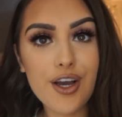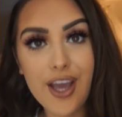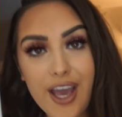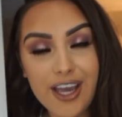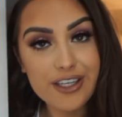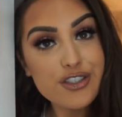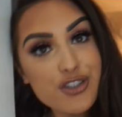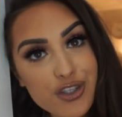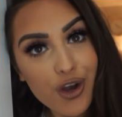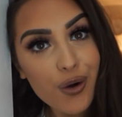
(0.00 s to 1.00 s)
Okay,
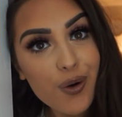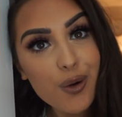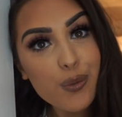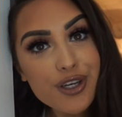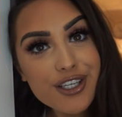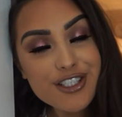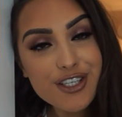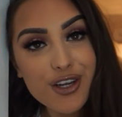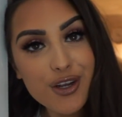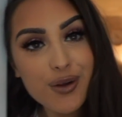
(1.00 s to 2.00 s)
so I wanted
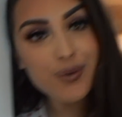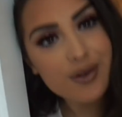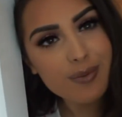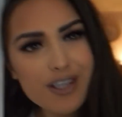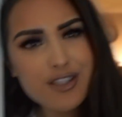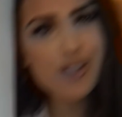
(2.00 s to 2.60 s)
to, am I